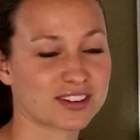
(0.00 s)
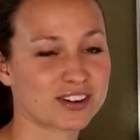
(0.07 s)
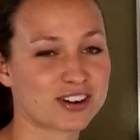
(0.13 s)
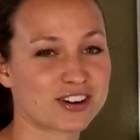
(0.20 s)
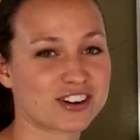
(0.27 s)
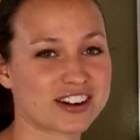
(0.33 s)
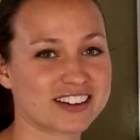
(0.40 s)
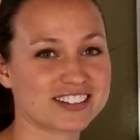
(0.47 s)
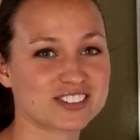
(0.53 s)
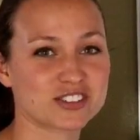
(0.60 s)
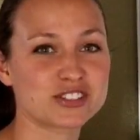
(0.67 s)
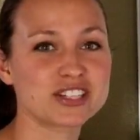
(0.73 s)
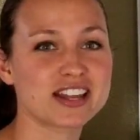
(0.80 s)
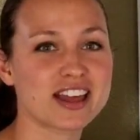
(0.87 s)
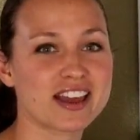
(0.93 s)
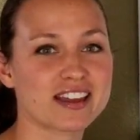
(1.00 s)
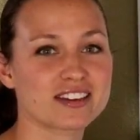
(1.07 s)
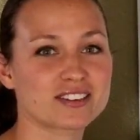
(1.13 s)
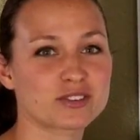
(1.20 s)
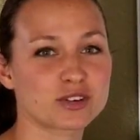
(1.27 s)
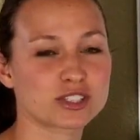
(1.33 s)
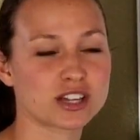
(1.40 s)
All right, so
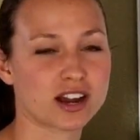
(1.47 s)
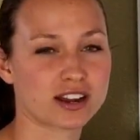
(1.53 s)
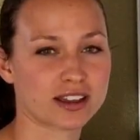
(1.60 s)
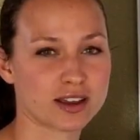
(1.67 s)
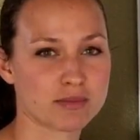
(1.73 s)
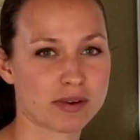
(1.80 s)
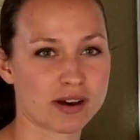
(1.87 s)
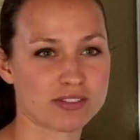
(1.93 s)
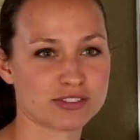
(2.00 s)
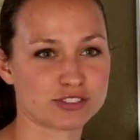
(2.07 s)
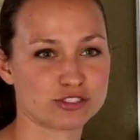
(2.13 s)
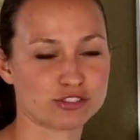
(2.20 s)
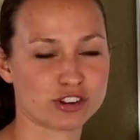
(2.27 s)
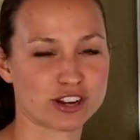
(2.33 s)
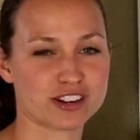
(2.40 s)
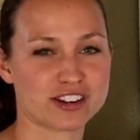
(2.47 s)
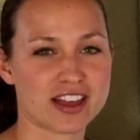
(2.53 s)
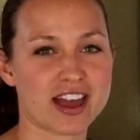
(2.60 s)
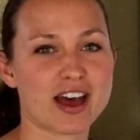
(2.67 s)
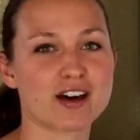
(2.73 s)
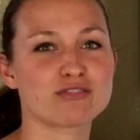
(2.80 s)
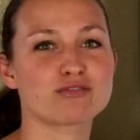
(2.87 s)
today we're talking about the dreaded
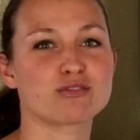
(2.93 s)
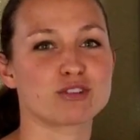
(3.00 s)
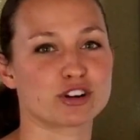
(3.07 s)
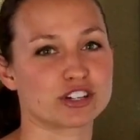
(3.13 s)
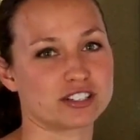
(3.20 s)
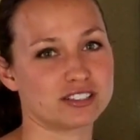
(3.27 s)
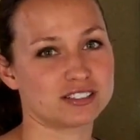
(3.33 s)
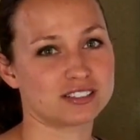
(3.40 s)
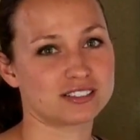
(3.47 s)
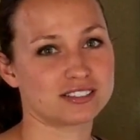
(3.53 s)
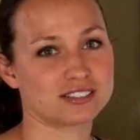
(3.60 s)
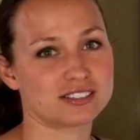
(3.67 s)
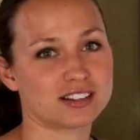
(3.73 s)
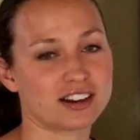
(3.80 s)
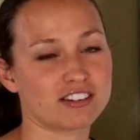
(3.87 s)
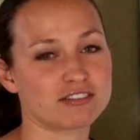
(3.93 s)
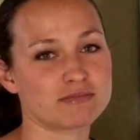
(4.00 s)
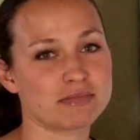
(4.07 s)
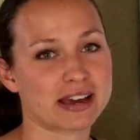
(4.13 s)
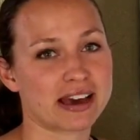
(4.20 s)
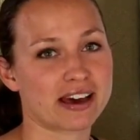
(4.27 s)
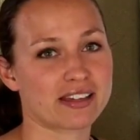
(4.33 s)
F word of
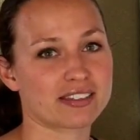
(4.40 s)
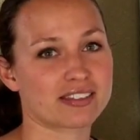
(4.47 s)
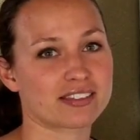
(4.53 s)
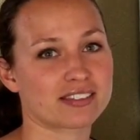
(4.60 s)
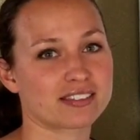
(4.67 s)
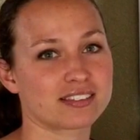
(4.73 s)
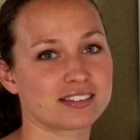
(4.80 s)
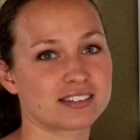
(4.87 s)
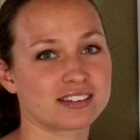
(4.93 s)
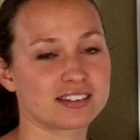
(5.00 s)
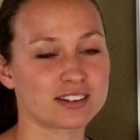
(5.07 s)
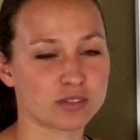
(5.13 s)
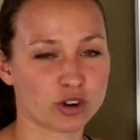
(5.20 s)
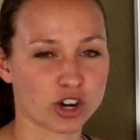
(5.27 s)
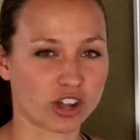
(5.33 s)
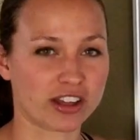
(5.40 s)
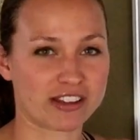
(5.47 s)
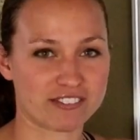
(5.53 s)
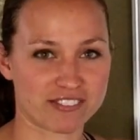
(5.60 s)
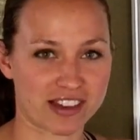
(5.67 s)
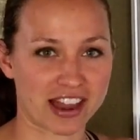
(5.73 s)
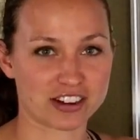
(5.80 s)
math. We're calling it
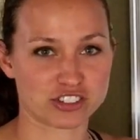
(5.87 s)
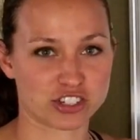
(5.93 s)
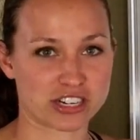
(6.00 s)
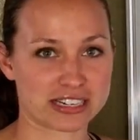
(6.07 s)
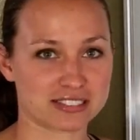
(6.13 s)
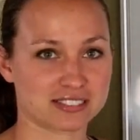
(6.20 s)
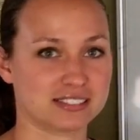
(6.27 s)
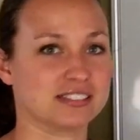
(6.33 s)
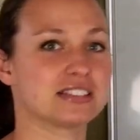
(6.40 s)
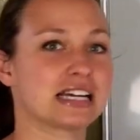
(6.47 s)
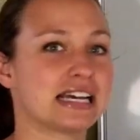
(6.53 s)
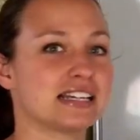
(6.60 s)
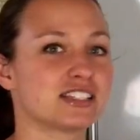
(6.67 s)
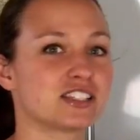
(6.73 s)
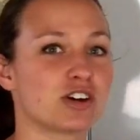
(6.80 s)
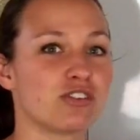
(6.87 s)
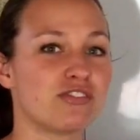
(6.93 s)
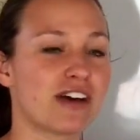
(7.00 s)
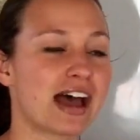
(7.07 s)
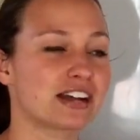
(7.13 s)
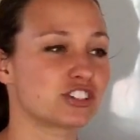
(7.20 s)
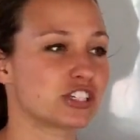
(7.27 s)
factoring. Okay, so
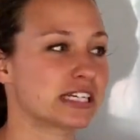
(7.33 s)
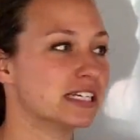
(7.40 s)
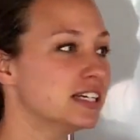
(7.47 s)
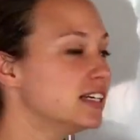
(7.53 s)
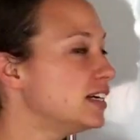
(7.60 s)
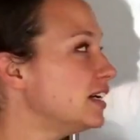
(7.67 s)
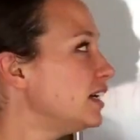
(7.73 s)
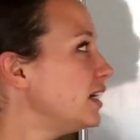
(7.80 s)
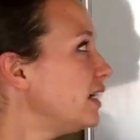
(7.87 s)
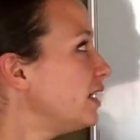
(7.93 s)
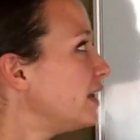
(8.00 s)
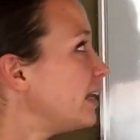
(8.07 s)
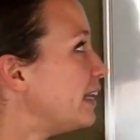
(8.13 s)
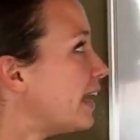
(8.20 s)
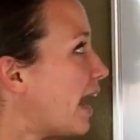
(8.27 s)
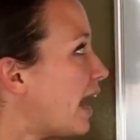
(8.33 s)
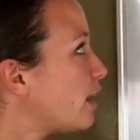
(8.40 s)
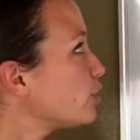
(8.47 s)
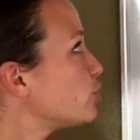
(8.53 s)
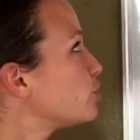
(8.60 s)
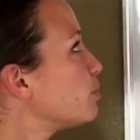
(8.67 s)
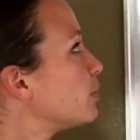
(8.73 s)
factoring. In
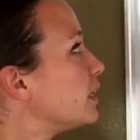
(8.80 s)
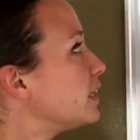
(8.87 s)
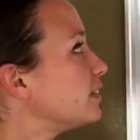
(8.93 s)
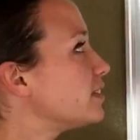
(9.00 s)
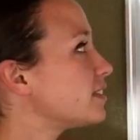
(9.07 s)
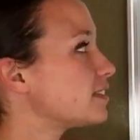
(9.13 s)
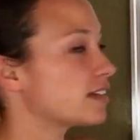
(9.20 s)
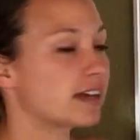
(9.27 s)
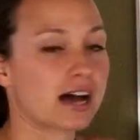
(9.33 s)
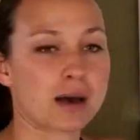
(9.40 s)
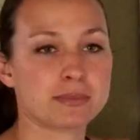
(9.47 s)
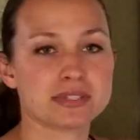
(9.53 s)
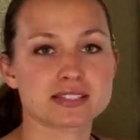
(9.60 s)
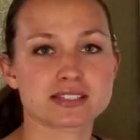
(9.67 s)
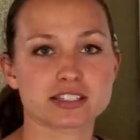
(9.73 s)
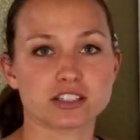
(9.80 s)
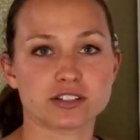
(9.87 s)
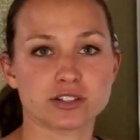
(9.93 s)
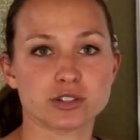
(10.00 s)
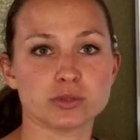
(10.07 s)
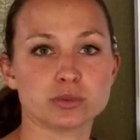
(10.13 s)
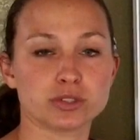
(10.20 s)
algebra, this is a common skill
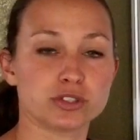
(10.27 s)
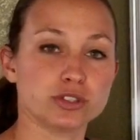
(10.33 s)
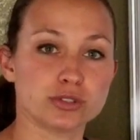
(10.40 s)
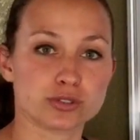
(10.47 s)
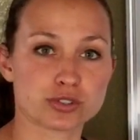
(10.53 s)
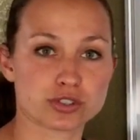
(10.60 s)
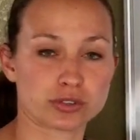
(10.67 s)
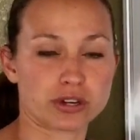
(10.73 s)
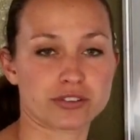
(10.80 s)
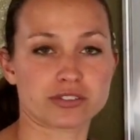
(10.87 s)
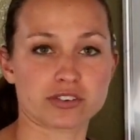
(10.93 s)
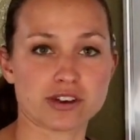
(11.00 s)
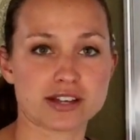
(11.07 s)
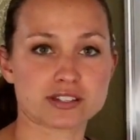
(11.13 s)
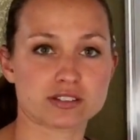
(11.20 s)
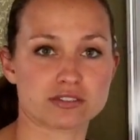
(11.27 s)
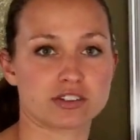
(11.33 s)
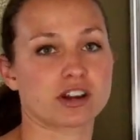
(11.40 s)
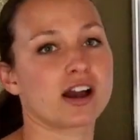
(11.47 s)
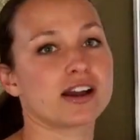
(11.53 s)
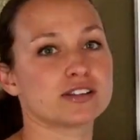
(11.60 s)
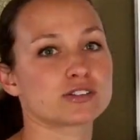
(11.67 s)
that you will use throughout the rest of
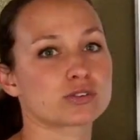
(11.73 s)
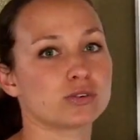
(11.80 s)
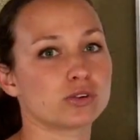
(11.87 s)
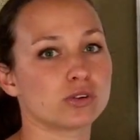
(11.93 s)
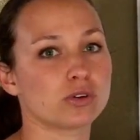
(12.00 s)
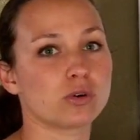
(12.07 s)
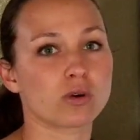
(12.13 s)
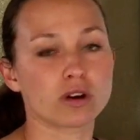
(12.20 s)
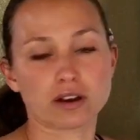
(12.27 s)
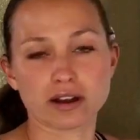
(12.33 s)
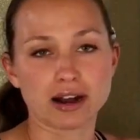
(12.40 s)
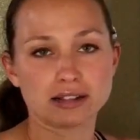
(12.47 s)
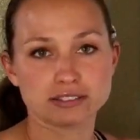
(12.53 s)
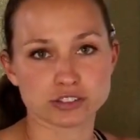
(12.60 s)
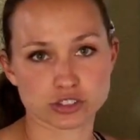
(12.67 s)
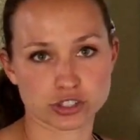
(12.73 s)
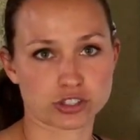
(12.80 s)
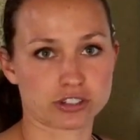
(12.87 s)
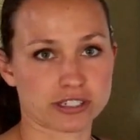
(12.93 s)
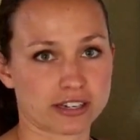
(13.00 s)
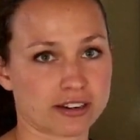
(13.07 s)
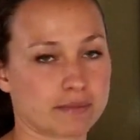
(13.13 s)
your high school or college
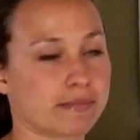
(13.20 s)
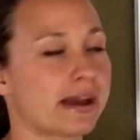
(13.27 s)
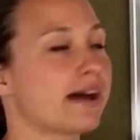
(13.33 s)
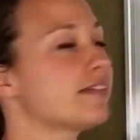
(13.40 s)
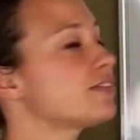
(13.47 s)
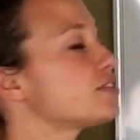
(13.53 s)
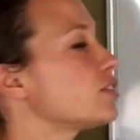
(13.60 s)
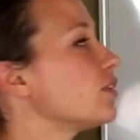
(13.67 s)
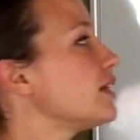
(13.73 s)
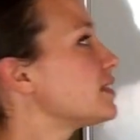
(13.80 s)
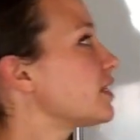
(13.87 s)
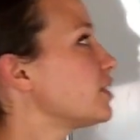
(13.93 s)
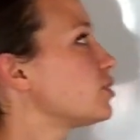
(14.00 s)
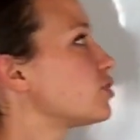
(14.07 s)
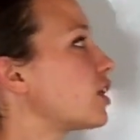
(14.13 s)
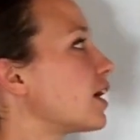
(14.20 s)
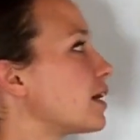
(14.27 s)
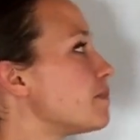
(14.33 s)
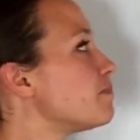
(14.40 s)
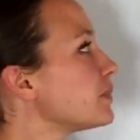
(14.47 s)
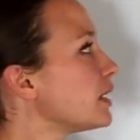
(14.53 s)
career in math. So let's get started.